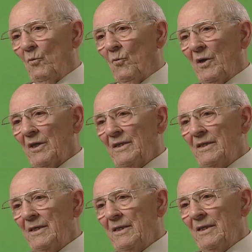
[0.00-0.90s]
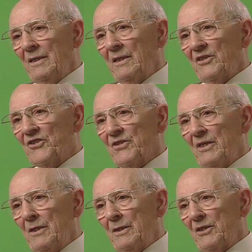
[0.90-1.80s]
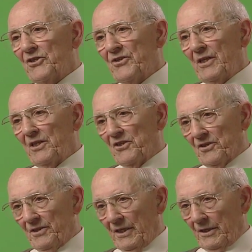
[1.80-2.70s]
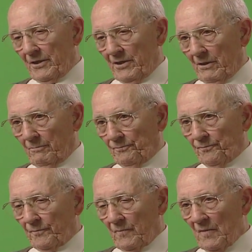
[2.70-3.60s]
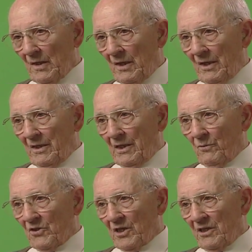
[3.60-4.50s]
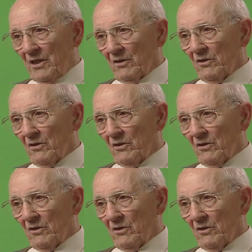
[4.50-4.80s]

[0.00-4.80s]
Well, in the sense that there was little